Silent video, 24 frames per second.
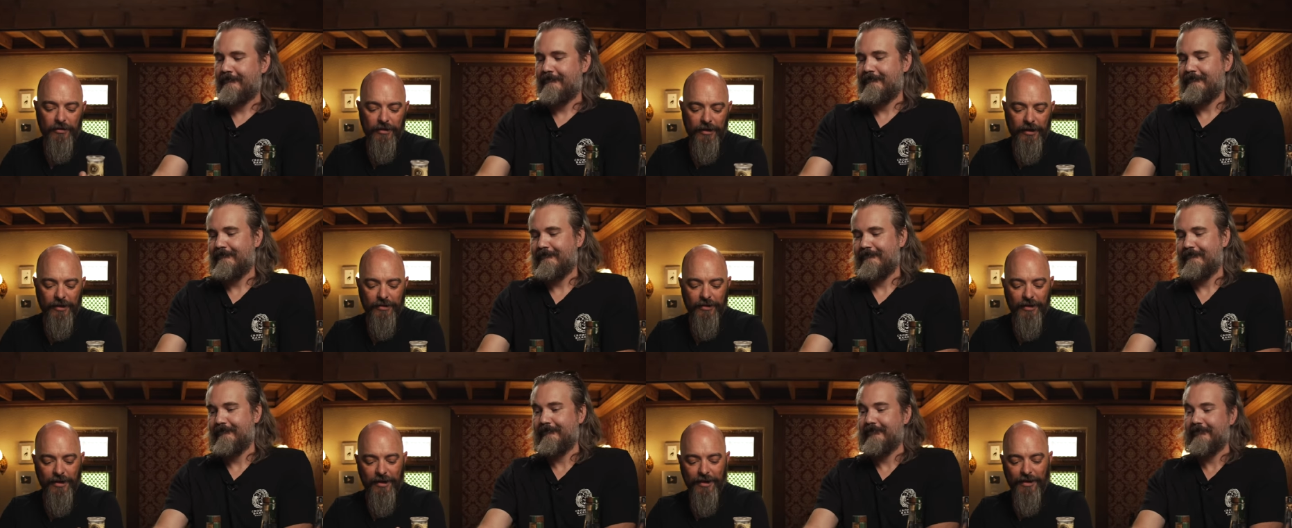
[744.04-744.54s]

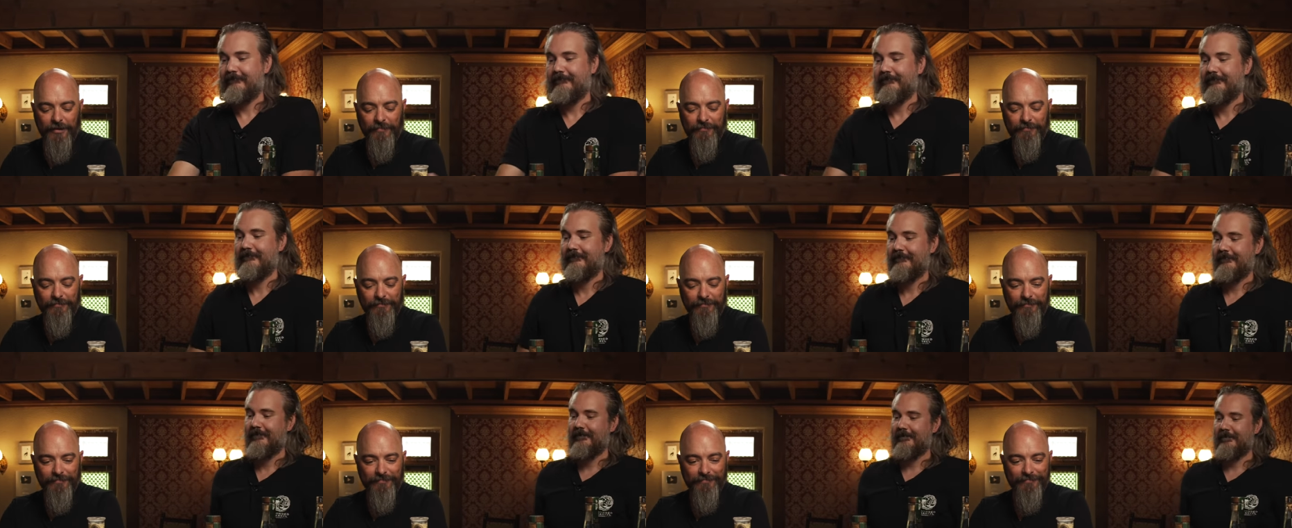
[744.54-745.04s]
Speaker 1: God, yeah.
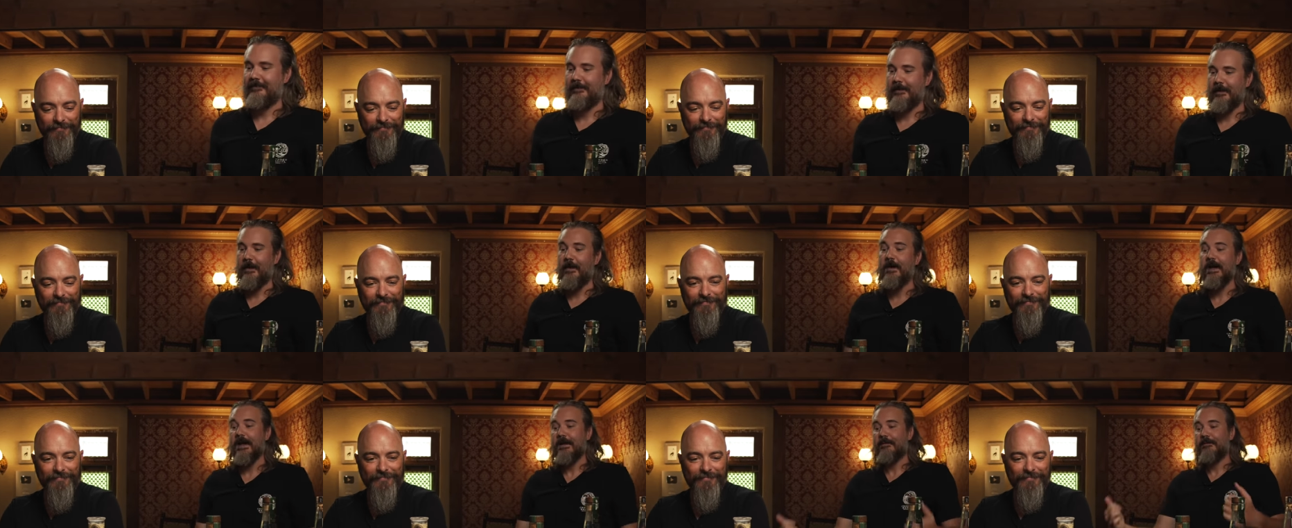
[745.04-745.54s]

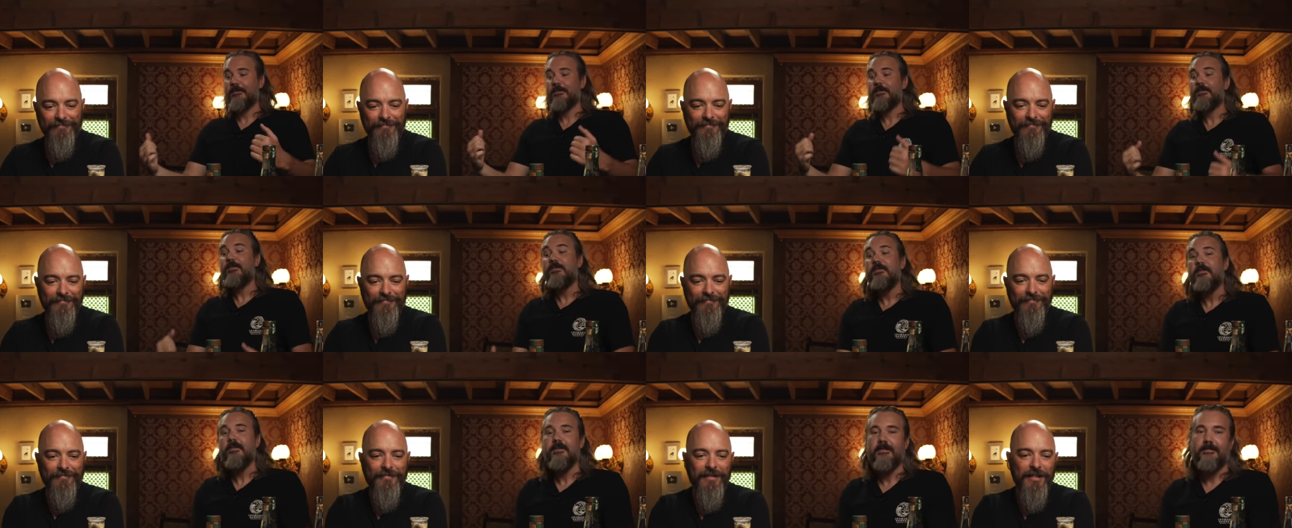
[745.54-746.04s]
Okay.
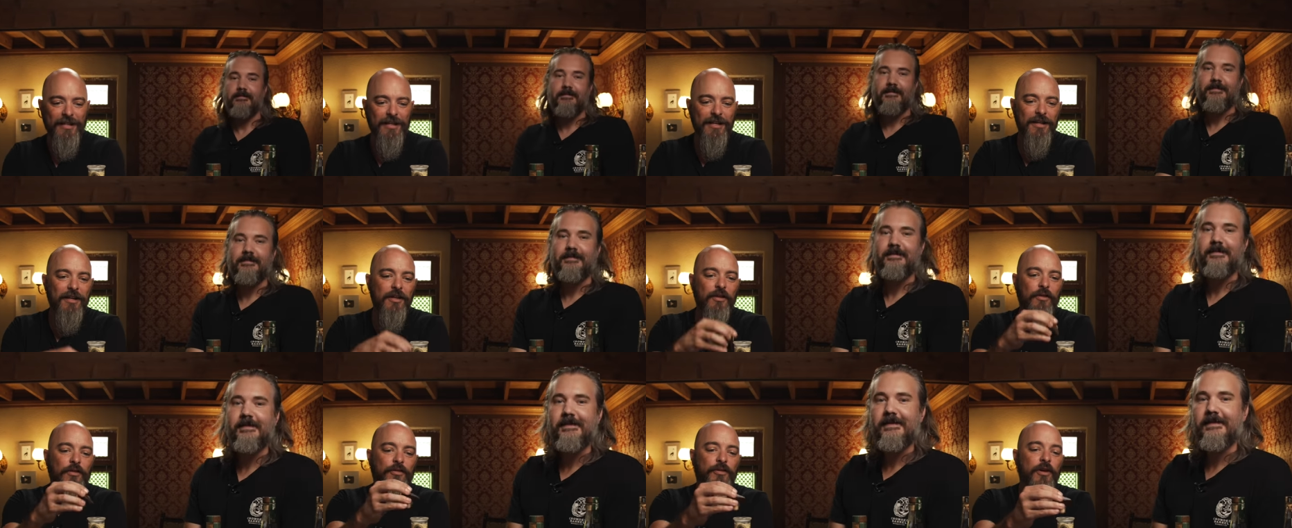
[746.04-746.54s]

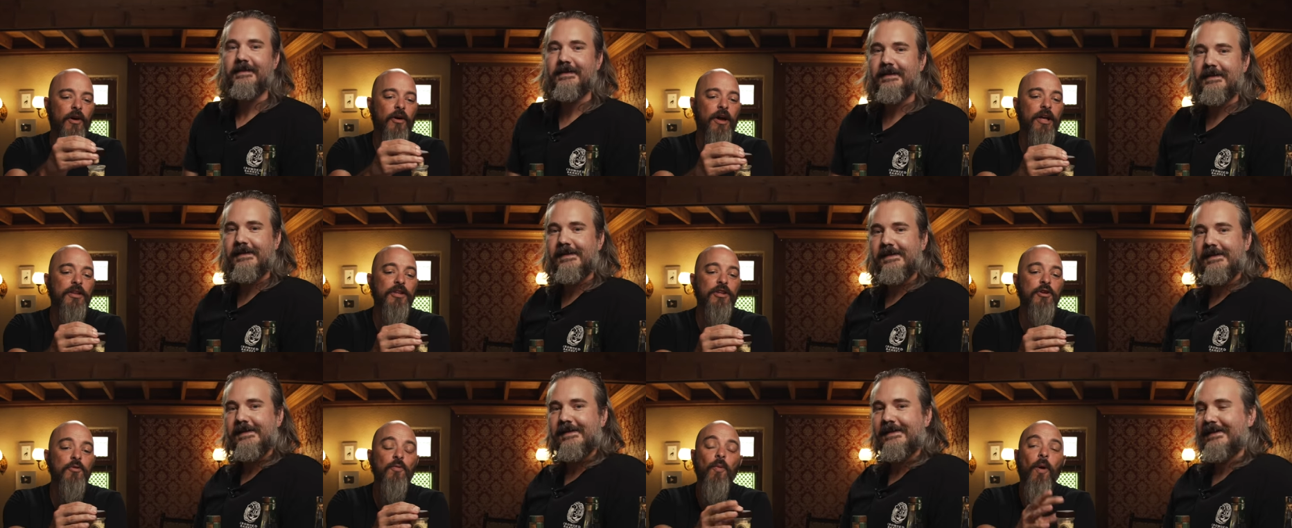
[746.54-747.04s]
So,
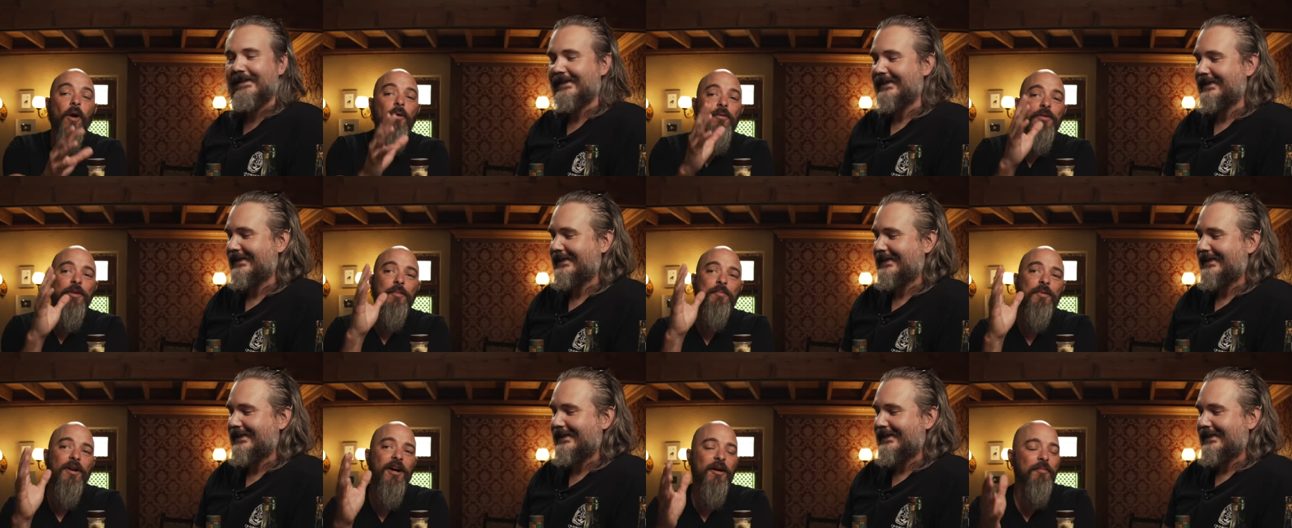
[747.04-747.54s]
and you won't, the
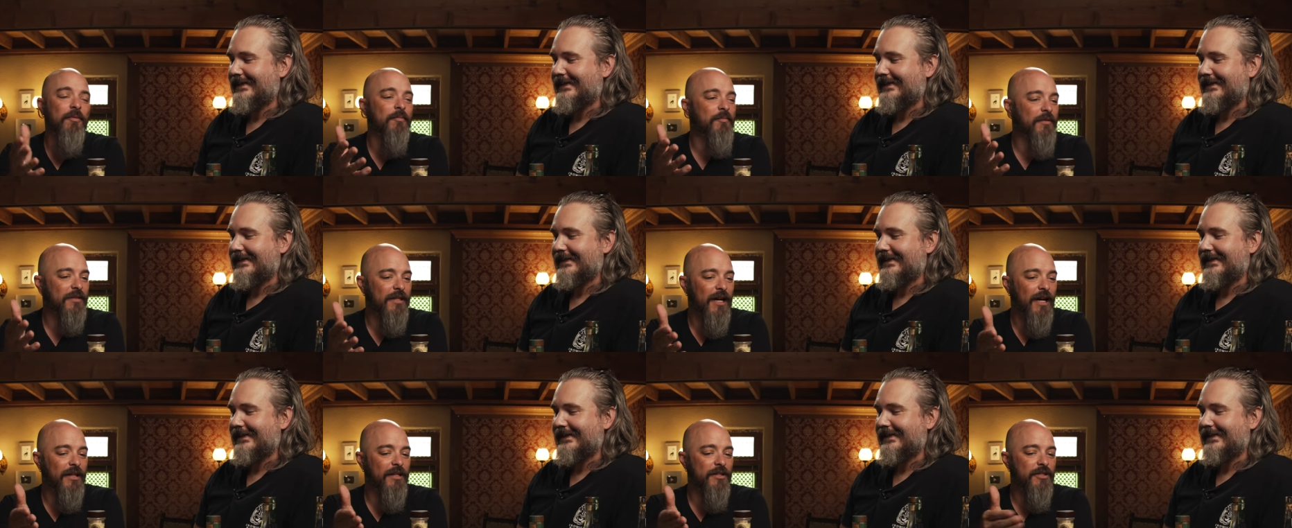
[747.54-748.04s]
problem with
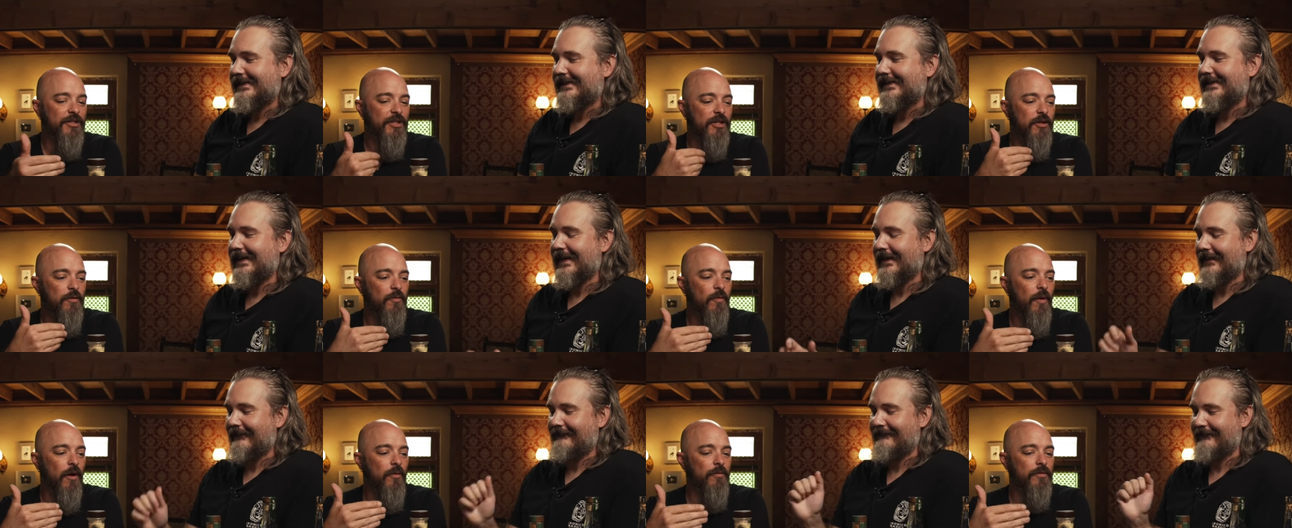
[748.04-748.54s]
that is you
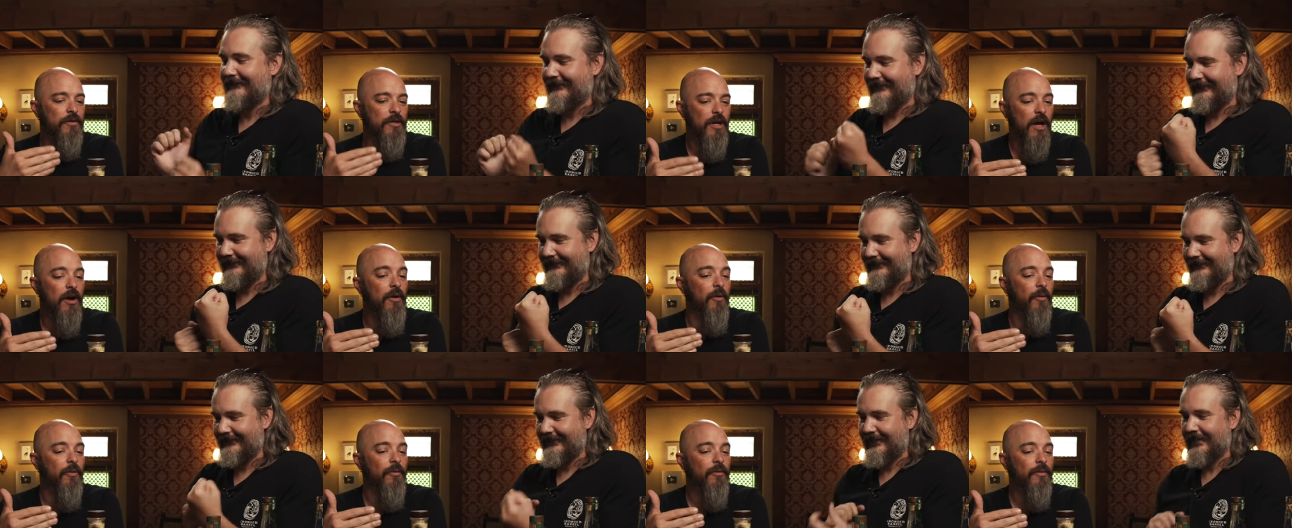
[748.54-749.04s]
yeah. won't
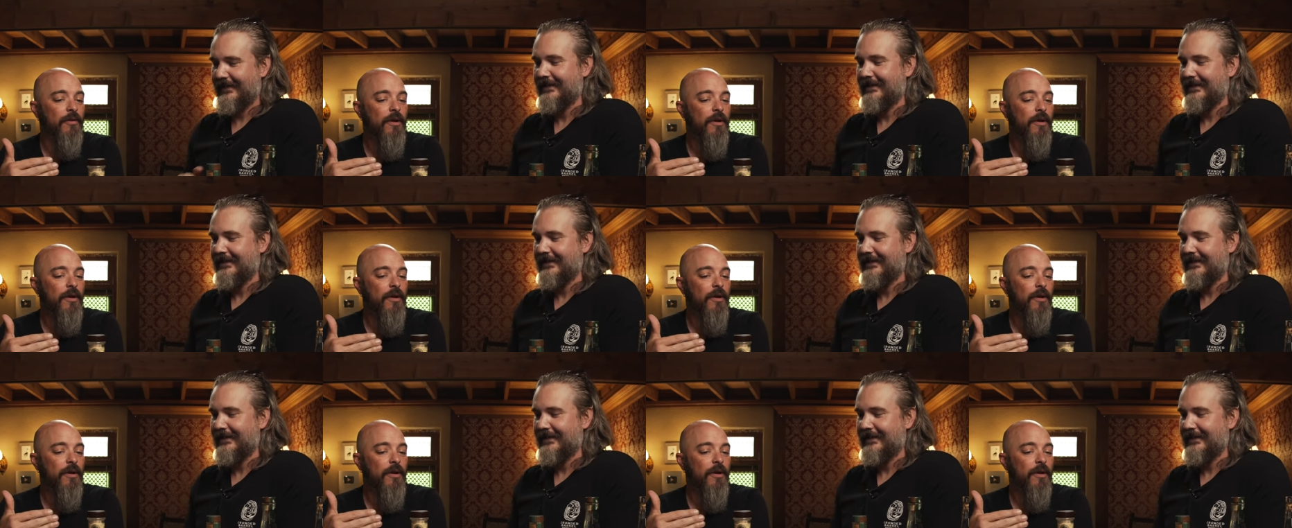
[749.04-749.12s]
know.